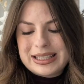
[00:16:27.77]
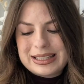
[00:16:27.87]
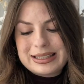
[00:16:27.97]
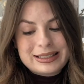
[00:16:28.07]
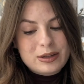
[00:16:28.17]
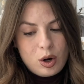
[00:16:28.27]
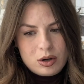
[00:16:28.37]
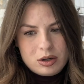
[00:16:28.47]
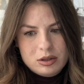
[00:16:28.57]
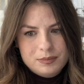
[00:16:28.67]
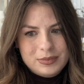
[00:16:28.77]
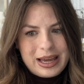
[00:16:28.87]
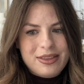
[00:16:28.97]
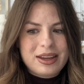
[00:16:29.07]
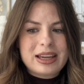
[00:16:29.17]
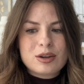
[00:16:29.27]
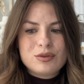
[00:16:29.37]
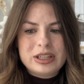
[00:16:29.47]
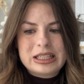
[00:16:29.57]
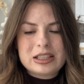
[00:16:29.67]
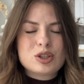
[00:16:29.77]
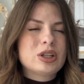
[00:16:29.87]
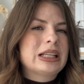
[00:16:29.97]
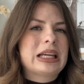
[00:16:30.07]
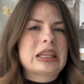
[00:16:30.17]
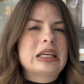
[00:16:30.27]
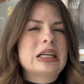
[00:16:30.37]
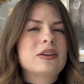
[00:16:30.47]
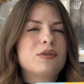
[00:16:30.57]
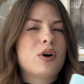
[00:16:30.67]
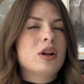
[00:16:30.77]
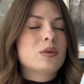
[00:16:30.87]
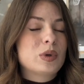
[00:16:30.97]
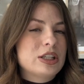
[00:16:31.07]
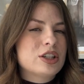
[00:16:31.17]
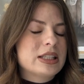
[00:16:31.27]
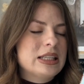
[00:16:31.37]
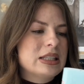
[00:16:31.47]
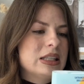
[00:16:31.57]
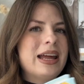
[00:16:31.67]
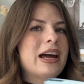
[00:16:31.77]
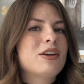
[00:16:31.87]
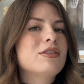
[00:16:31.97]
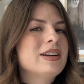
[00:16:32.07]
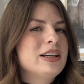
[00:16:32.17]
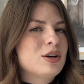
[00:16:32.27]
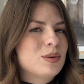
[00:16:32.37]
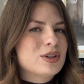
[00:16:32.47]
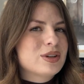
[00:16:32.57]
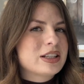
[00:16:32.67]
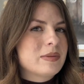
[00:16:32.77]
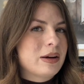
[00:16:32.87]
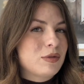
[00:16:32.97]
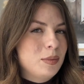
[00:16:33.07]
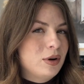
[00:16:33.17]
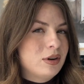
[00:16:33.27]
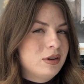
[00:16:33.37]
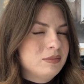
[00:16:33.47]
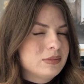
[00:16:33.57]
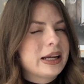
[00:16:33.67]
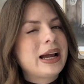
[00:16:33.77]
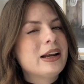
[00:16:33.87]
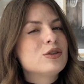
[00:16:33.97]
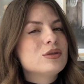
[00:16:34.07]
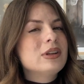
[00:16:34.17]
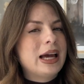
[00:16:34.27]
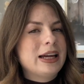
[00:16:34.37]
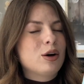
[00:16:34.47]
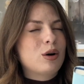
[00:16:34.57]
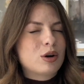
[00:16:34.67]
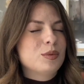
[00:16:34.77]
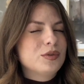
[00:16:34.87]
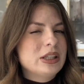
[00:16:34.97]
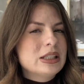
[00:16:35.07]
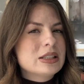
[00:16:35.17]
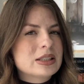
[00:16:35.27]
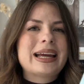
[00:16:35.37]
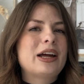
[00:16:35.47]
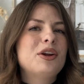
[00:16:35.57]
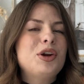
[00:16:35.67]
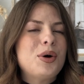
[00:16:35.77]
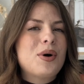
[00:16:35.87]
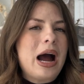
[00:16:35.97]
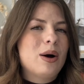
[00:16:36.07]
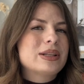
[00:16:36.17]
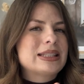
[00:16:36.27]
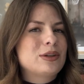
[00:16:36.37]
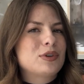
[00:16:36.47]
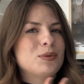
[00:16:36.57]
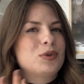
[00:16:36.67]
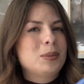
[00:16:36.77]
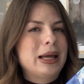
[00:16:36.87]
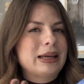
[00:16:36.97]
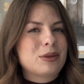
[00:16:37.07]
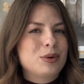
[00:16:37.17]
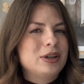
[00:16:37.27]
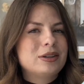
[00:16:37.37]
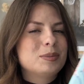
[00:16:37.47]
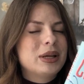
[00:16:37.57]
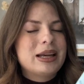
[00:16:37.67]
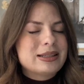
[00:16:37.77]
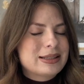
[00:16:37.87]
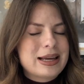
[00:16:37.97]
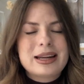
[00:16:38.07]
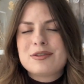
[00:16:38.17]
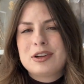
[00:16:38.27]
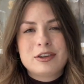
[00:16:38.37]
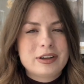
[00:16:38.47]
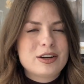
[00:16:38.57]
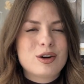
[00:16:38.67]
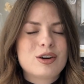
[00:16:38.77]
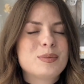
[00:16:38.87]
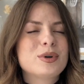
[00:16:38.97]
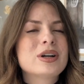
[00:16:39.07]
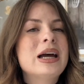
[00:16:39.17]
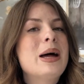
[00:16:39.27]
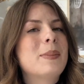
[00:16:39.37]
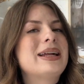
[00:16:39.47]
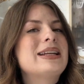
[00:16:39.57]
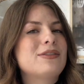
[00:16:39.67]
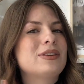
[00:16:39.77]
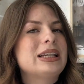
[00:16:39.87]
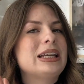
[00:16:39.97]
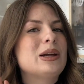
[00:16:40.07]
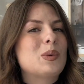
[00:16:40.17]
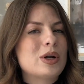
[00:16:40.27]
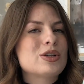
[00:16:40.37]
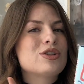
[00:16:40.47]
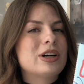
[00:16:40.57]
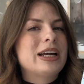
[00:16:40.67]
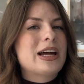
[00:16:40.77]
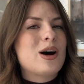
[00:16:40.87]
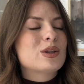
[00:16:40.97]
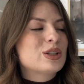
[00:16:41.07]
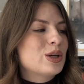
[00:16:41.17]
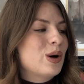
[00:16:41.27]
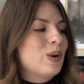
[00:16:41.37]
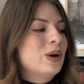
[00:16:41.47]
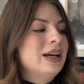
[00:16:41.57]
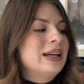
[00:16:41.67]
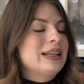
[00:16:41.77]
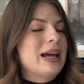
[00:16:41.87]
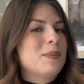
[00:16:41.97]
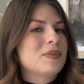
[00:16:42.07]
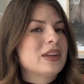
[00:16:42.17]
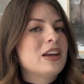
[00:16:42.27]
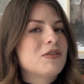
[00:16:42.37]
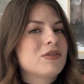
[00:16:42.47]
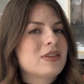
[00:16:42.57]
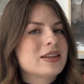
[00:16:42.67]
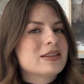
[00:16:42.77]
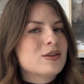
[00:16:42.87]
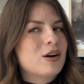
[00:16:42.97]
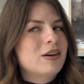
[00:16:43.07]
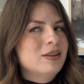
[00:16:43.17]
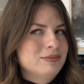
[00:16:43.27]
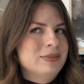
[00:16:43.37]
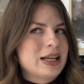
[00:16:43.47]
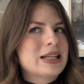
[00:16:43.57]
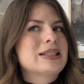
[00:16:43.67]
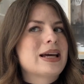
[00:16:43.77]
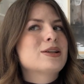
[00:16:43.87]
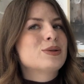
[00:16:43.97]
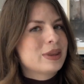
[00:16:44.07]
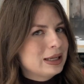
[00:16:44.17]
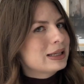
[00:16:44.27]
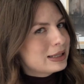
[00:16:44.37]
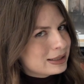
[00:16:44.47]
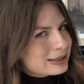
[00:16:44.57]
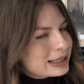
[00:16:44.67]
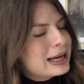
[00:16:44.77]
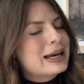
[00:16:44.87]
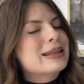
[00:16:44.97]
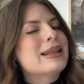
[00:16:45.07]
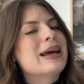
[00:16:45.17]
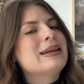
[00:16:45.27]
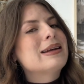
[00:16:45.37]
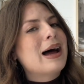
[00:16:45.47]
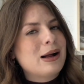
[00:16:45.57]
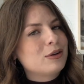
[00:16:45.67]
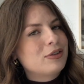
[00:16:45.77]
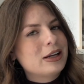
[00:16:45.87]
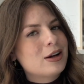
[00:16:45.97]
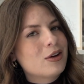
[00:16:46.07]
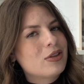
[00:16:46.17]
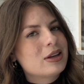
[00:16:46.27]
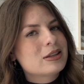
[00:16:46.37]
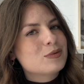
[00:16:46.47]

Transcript: since this is horror, I think I could read it during like the fall and winter season. And I don't really know what to expect from horror. Like, I do like horror movies. Like, I don't know how it's different from like a thriller. As I said, I've never read a horror book, but I definitely want to try it out. So yeah, if this is horror, and I do think it is, then I'll find out this